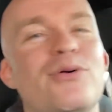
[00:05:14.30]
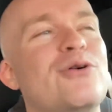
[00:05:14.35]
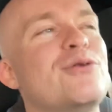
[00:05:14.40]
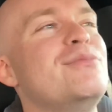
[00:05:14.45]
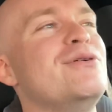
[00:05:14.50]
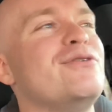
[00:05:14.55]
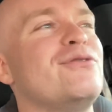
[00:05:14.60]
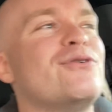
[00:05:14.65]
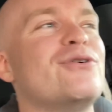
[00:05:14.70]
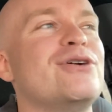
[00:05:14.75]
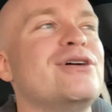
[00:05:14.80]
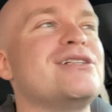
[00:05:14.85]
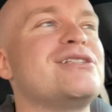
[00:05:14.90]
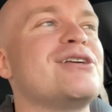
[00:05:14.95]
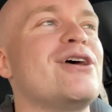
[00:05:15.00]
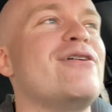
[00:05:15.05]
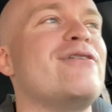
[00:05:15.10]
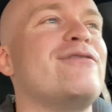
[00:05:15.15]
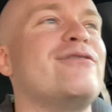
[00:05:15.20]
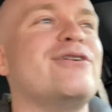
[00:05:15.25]
before it's
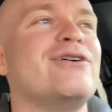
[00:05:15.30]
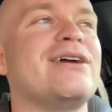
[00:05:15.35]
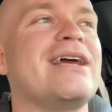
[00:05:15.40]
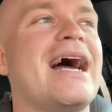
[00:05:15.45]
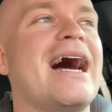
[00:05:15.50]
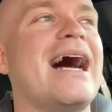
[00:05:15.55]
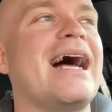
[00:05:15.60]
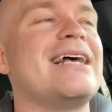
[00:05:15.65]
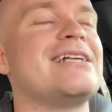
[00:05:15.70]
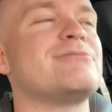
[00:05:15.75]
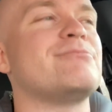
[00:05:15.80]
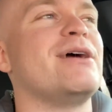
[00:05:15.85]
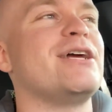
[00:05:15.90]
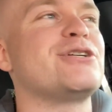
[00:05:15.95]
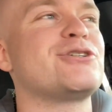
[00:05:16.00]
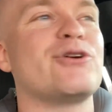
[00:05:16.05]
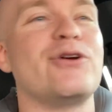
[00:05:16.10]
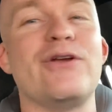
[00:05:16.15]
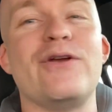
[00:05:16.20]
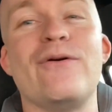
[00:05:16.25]
over, guys.
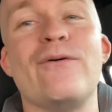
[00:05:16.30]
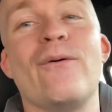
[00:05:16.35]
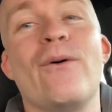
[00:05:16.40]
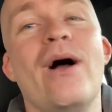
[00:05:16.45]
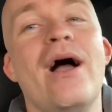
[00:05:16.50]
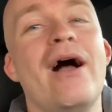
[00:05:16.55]
Make sure you